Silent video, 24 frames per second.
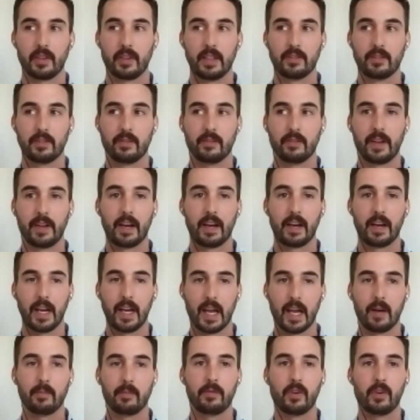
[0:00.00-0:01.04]
very
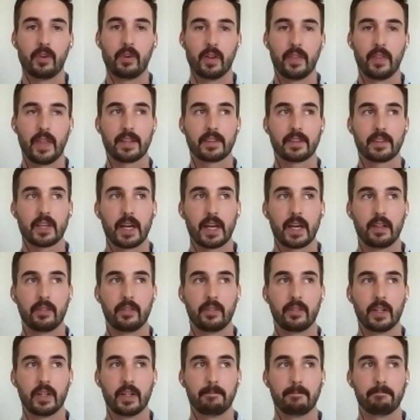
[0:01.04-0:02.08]
helpful, and that's kind of